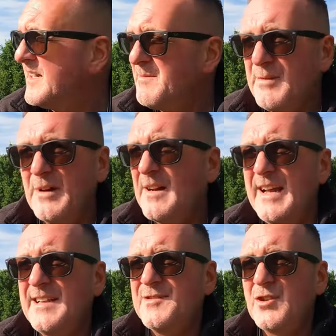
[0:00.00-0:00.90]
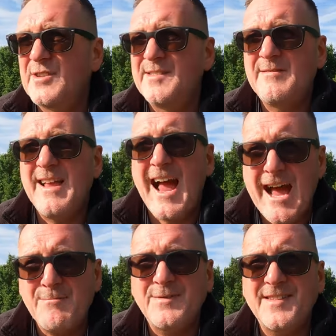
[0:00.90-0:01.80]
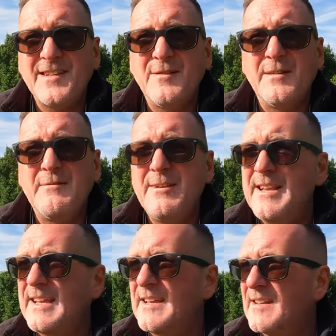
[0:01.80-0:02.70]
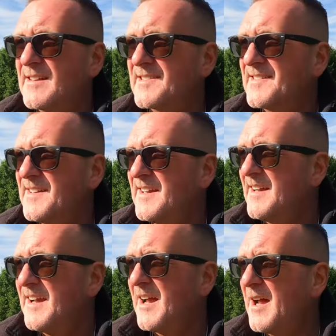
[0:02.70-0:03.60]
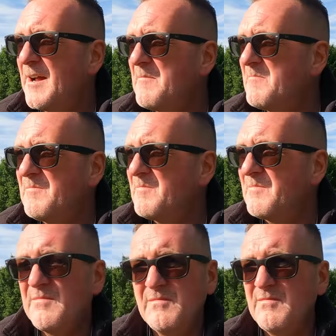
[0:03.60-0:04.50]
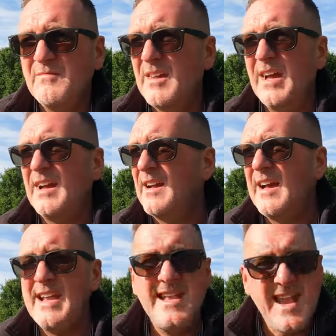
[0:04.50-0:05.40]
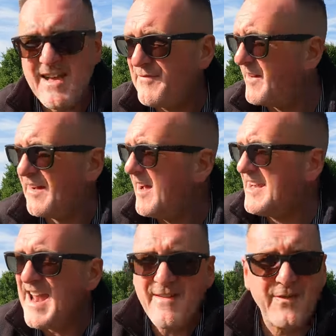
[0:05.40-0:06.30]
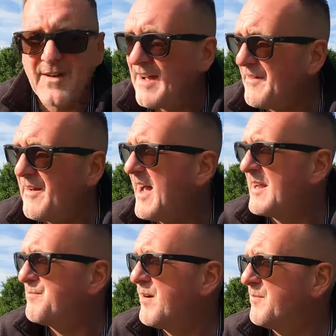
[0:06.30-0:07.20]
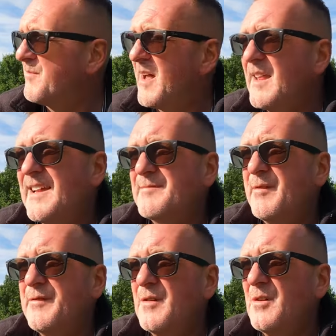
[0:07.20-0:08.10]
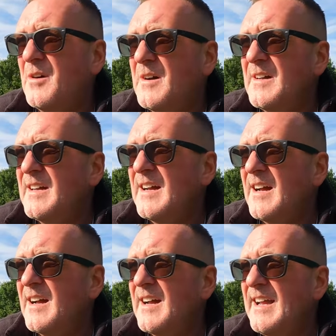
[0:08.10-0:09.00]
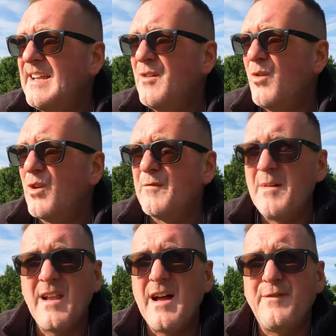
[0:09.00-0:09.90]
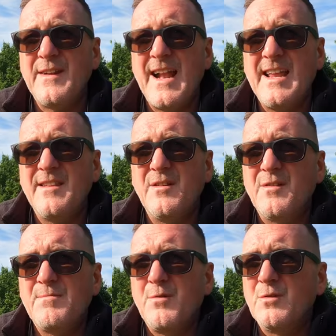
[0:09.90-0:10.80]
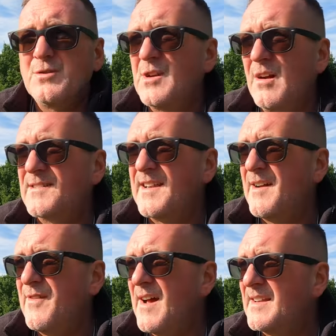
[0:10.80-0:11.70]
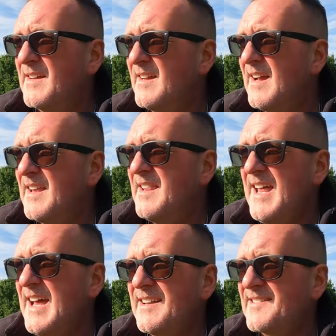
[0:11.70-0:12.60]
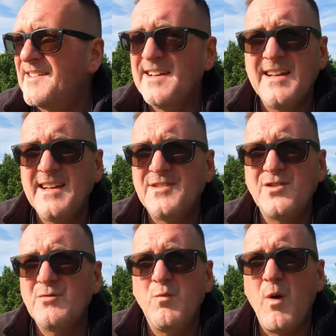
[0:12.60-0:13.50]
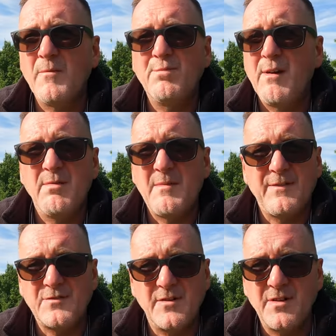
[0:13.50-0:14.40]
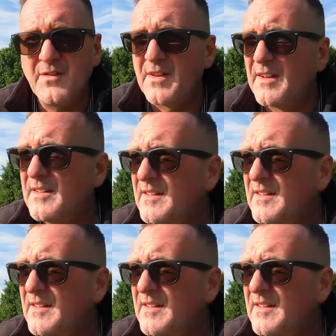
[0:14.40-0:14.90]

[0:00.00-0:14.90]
But it's just absolutely ridiculous. Never have I had a problem like this before in all of my life in any of the other Porsche cars that I've had. And this, it's just one problem after another.